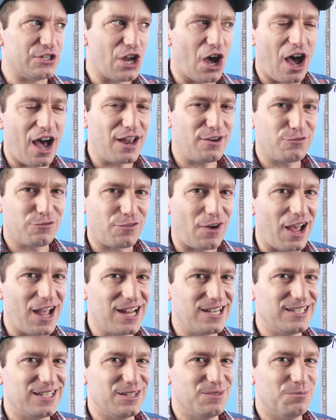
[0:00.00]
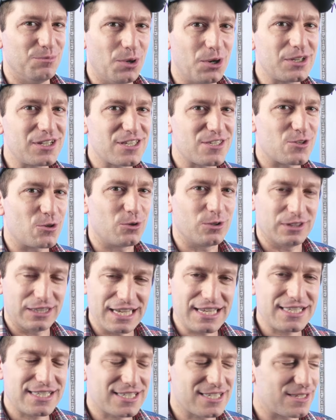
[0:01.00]
not find in books or
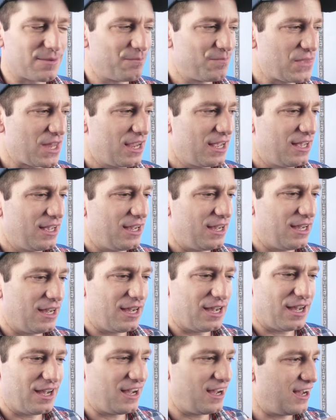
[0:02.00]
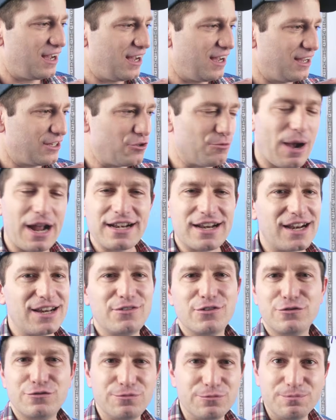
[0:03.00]
lists. You might not
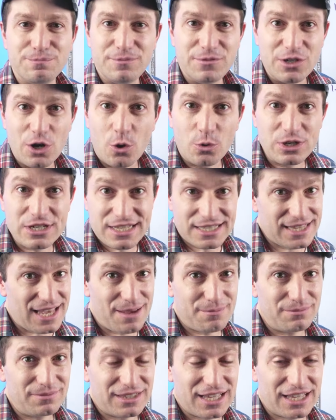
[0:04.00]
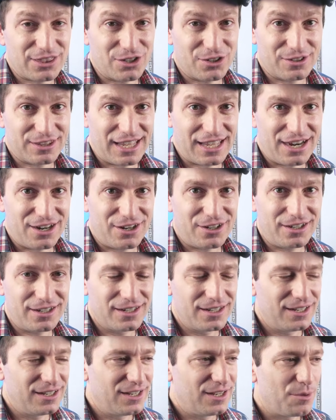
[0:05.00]
even notice them, that they're there,
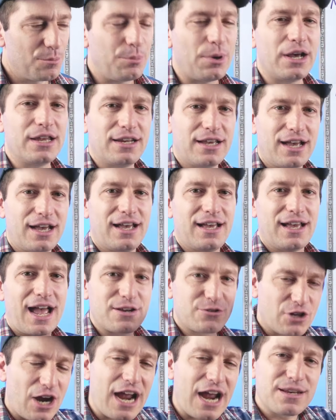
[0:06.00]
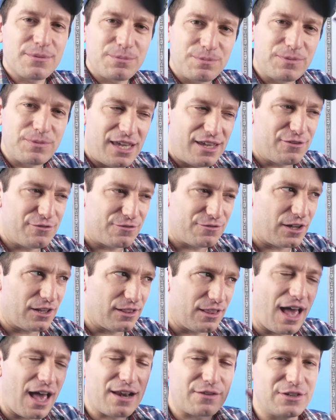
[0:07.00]
but I try to give a
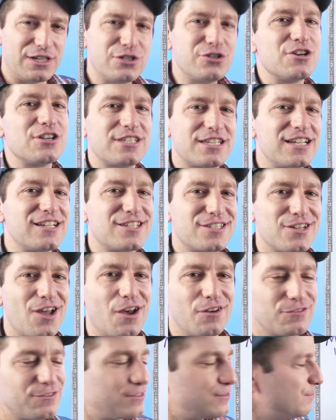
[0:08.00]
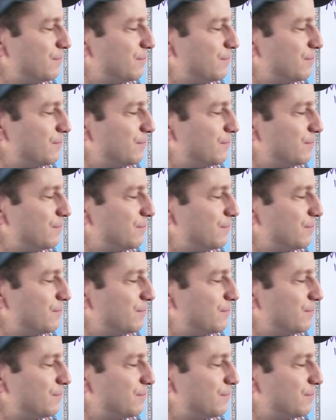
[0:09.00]
lot of interesting stuff.